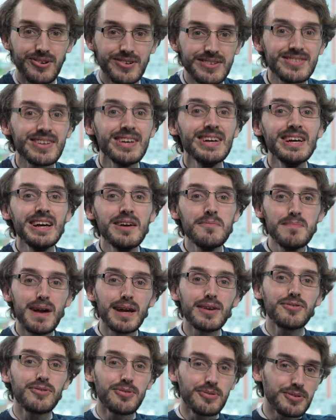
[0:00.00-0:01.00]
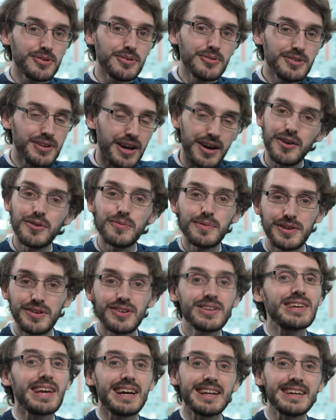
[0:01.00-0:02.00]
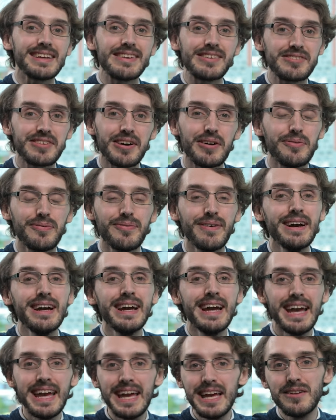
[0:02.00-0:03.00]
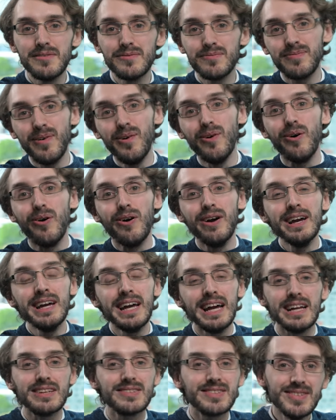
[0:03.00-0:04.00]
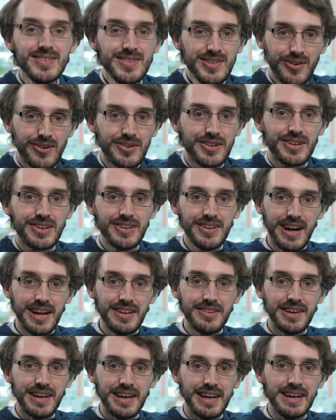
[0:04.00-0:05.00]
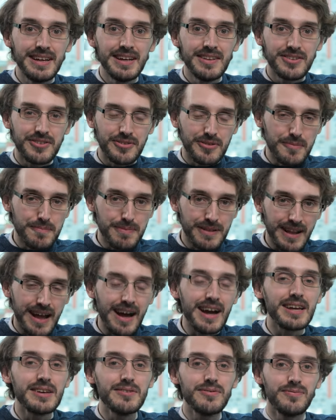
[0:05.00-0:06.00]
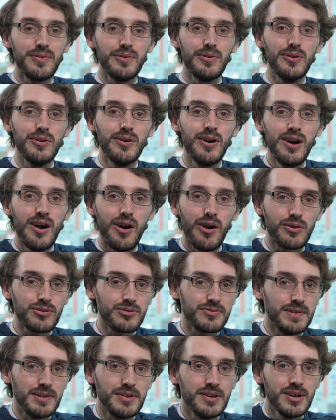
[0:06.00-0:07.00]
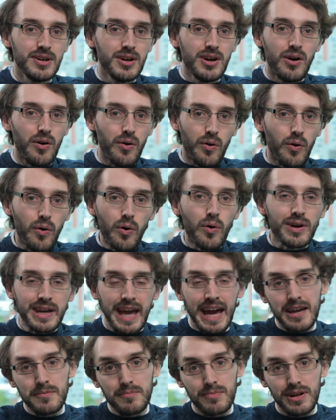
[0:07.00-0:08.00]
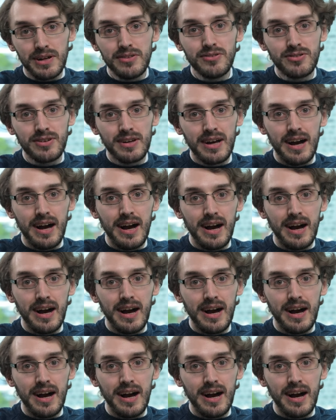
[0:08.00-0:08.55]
course. Make sure you know what you're getting yourself in for. It's not a good idea to apply for Oxford or Cambridge